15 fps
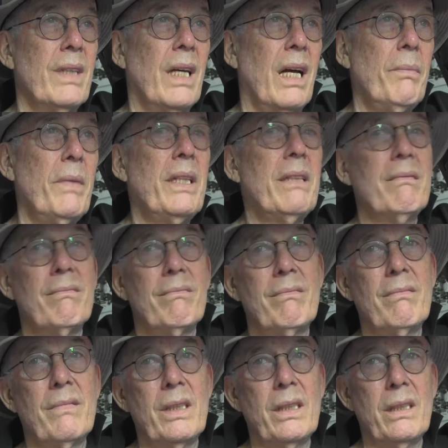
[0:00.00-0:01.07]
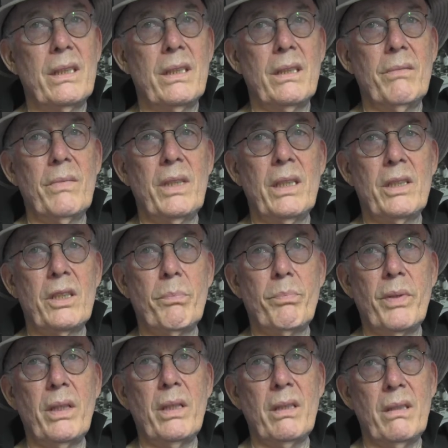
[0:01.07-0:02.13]
I mean, it's, a,
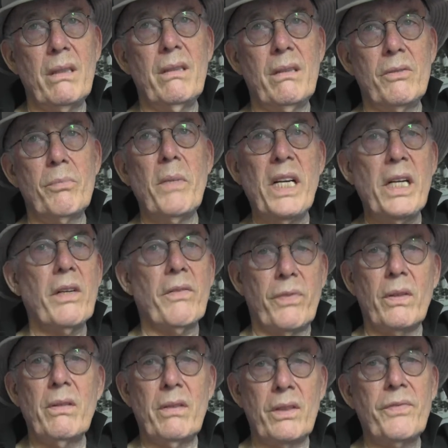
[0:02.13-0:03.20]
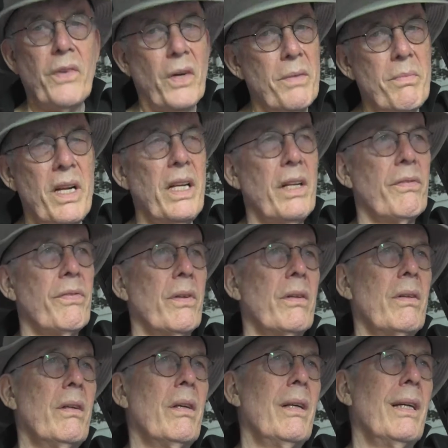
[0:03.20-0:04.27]
it's meaningful. It's very meaningful.
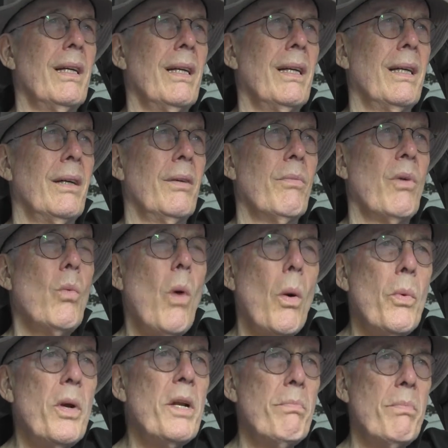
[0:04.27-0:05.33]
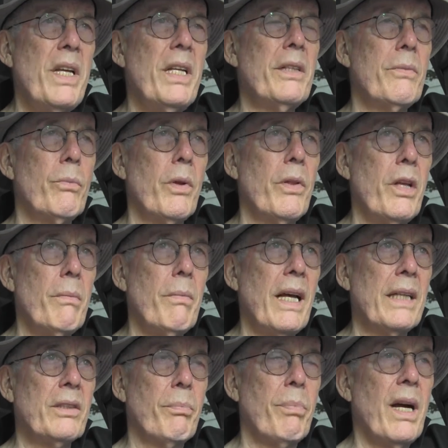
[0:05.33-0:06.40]
But what would it mean with him
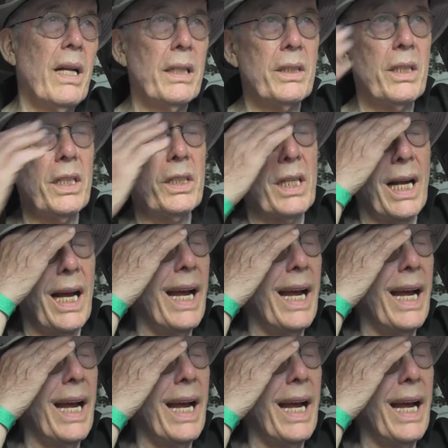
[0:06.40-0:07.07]
as a politician?